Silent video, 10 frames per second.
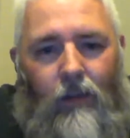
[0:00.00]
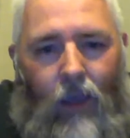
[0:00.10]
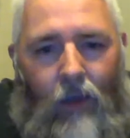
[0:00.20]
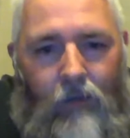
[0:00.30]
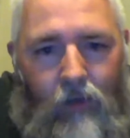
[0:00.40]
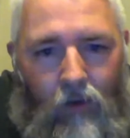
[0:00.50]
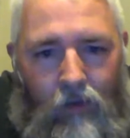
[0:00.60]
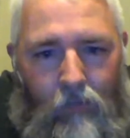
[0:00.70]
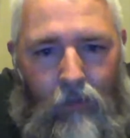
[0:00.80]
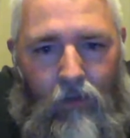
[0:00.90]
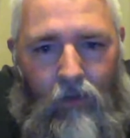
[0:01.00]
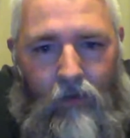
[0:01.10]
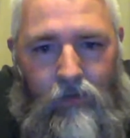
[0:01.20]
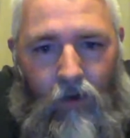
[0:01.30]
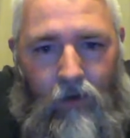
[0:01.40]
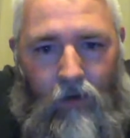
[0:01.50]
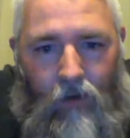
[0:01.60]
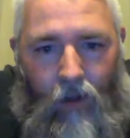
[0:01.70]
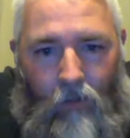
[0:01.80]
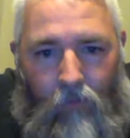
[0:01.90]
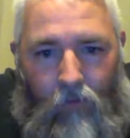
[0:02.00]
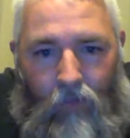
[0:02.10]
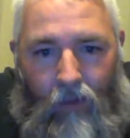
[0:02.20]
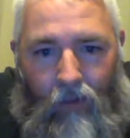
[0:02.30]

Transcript: they haven't talked about the trucker convoy